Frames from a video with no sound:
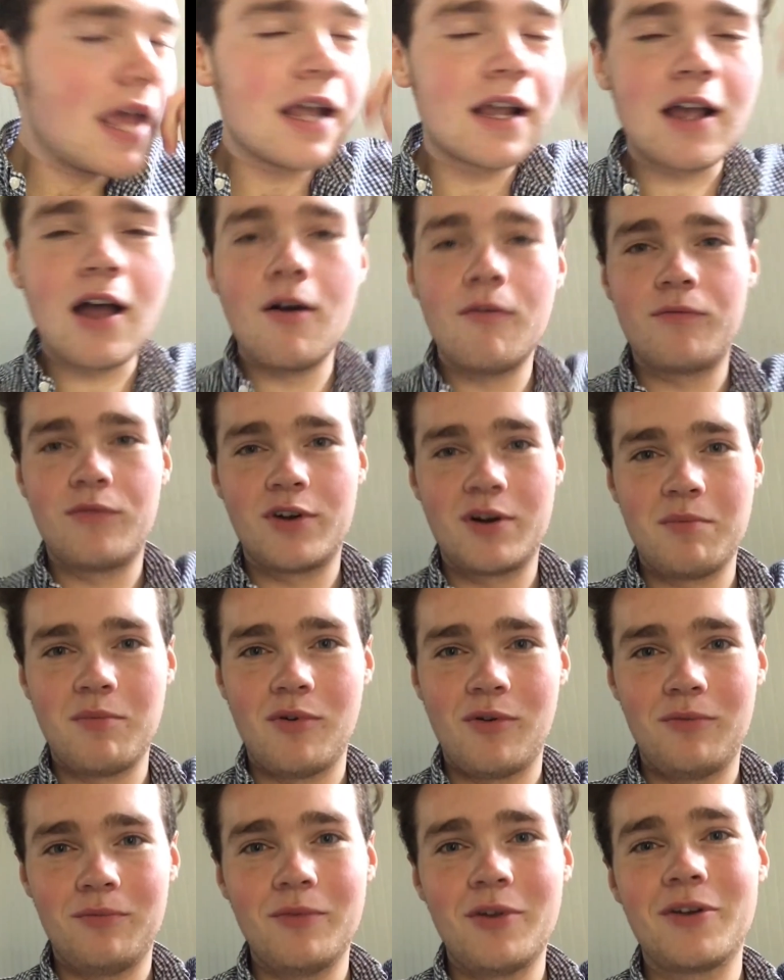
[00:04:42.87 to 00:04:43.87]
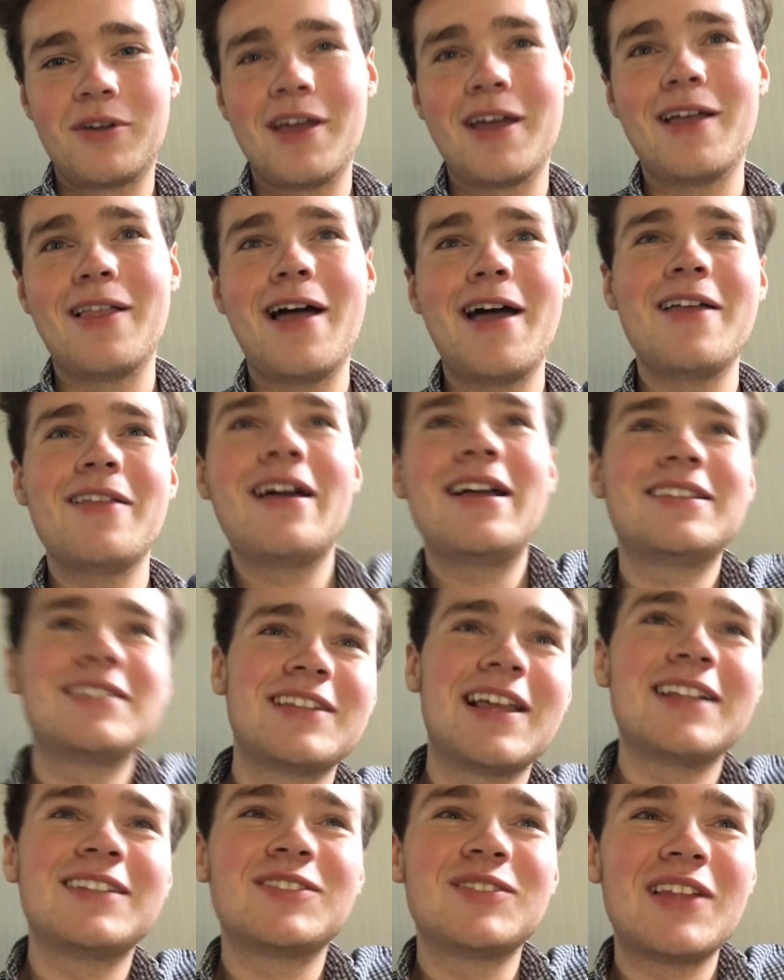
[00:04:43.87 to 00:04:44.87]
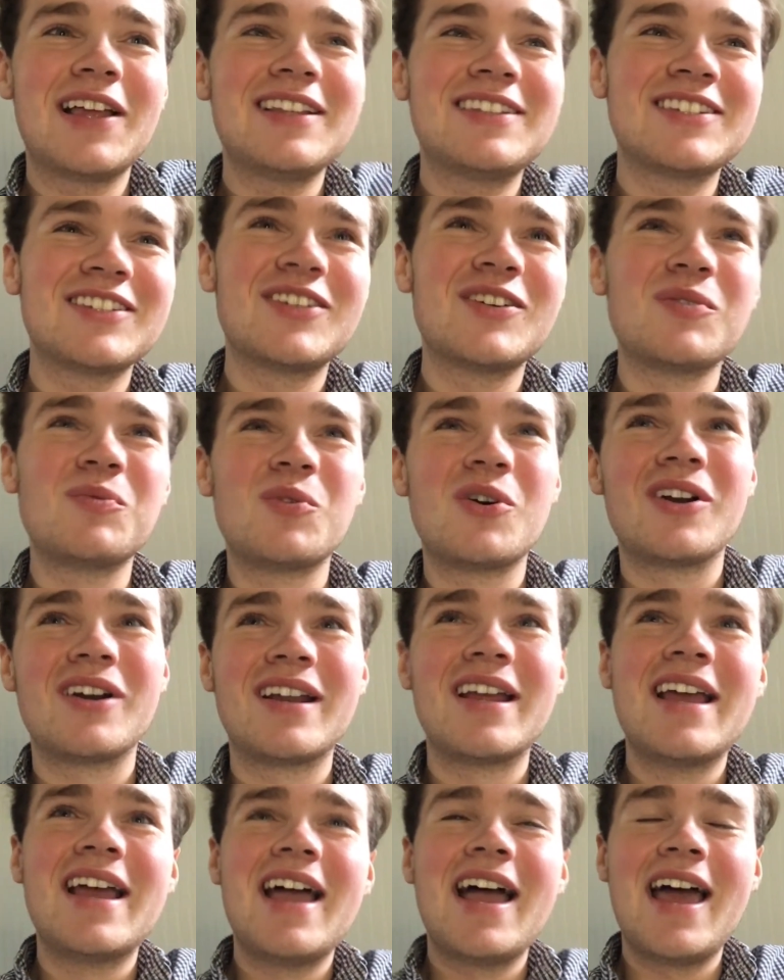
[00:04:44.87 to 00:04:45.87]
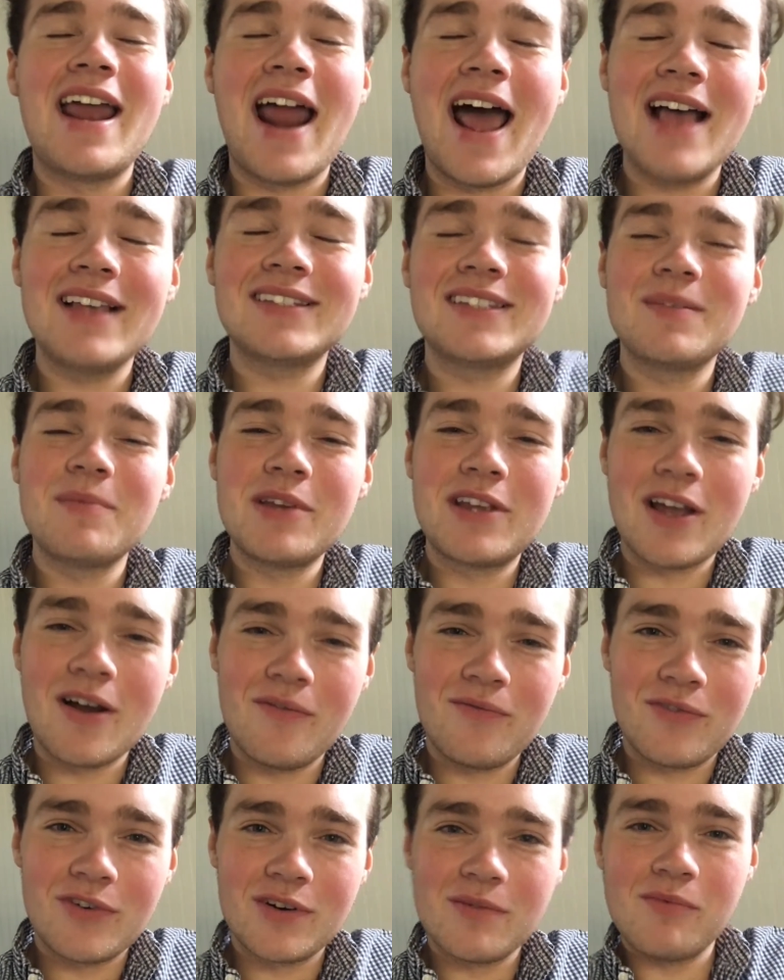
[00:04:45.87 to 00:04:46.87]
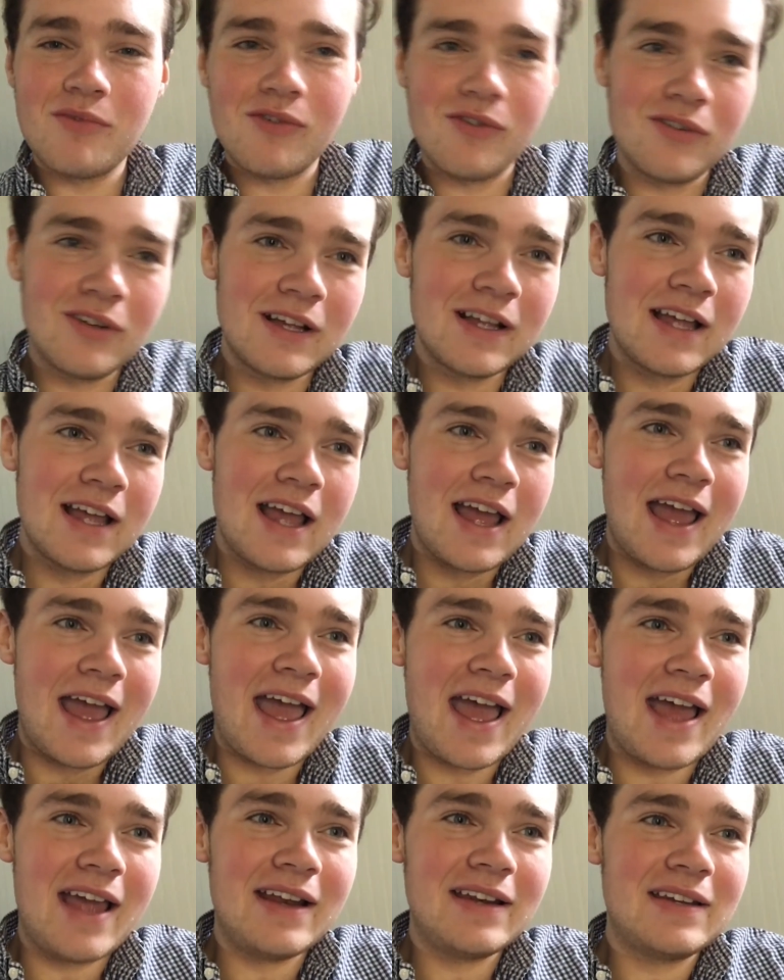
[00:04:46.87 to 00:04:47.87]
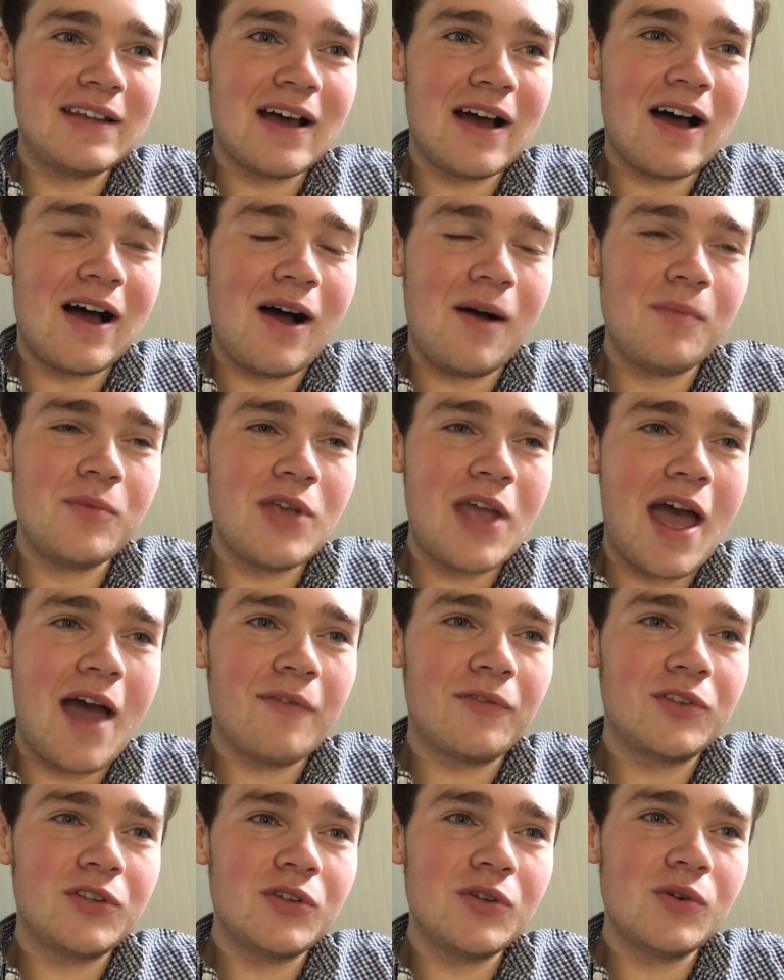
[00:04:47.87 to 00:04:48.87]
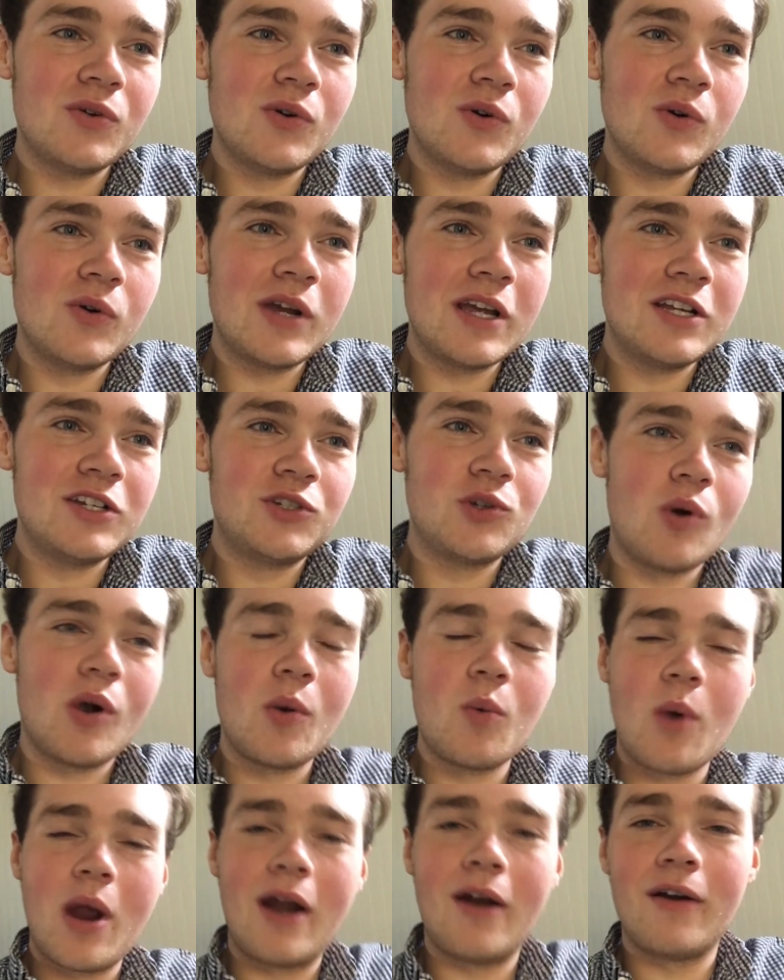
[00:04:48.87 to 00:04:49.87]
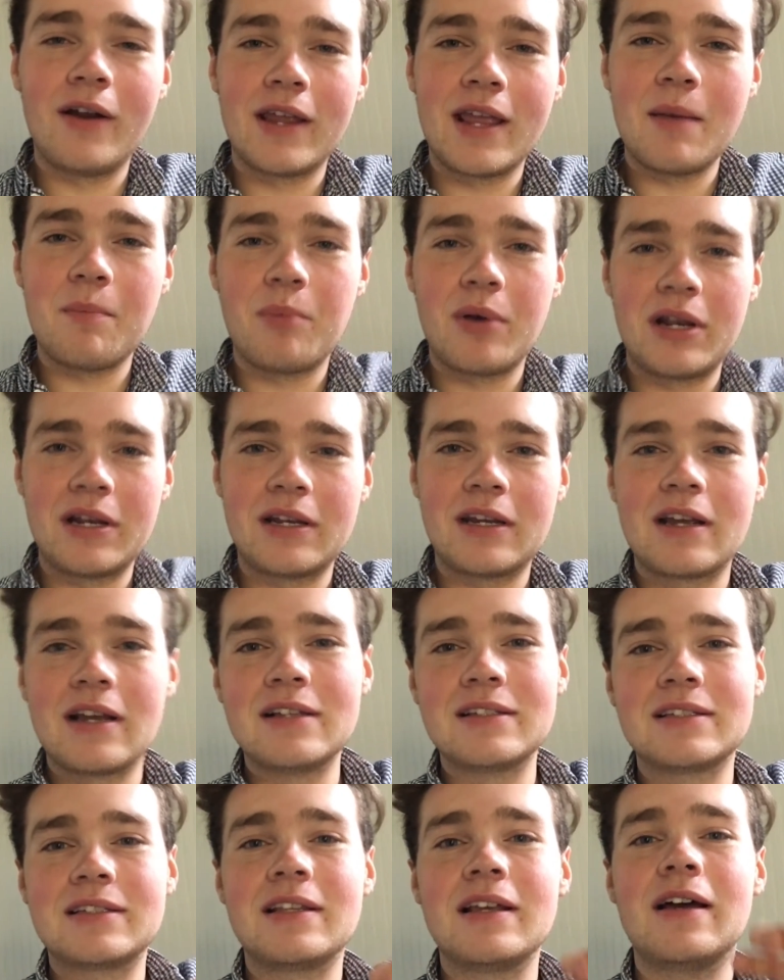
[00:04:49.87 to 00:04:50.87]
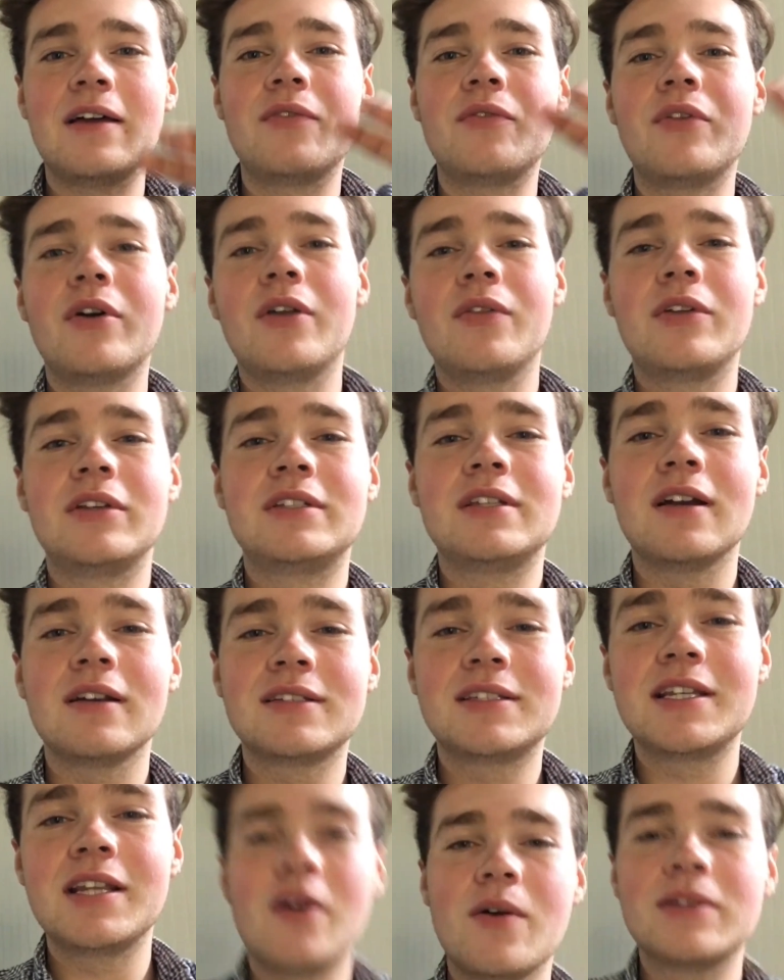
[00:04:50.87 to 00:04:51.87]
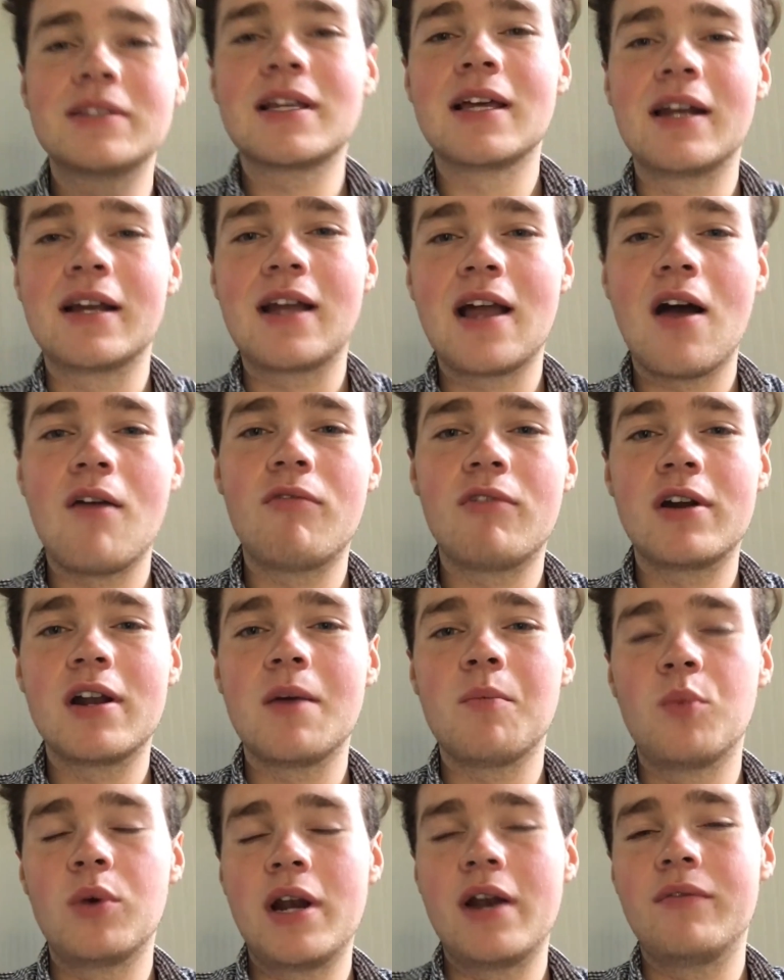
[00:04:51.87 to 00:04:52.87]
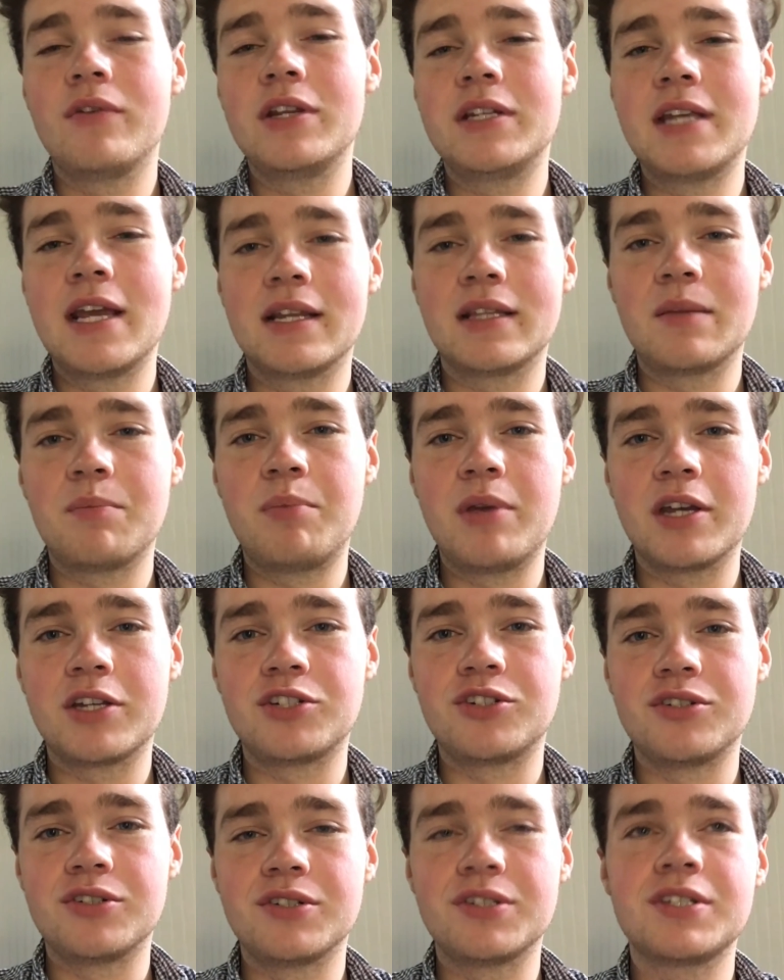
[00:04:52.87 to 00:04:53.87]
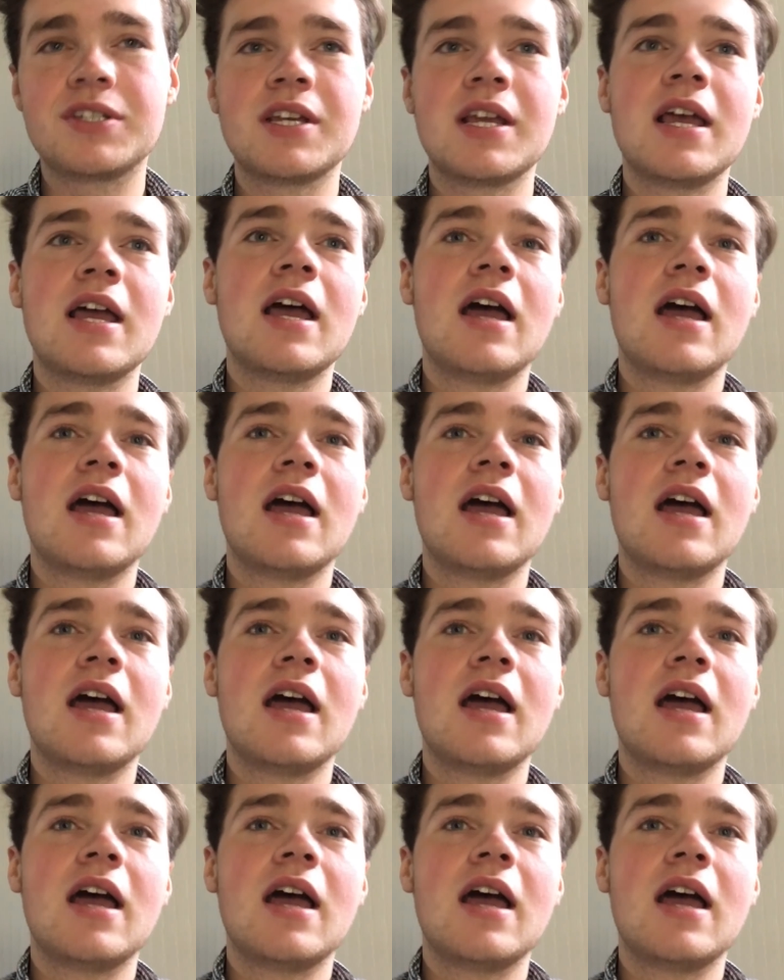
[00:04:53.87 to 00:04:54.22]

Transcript: Comfortable. Okay, that's a good word. It has to be comfortable, and you have to enjoy wearing it. But because the tuxedo is going to cover it up whenever you take the pictures.